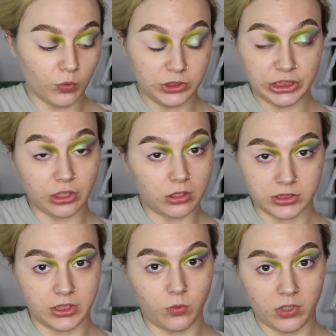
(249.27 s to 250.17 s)
which is
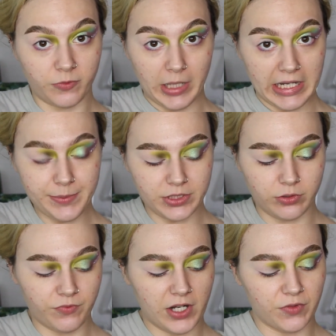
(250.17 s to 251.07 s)
also one of my
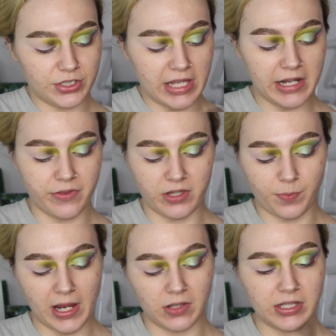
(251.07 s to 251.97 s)
absolute favorites out of this
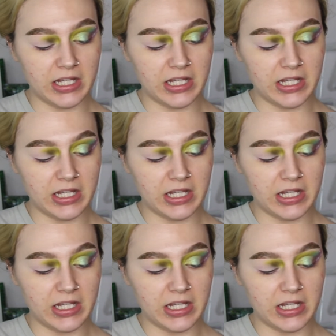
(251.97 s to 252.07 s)
palette.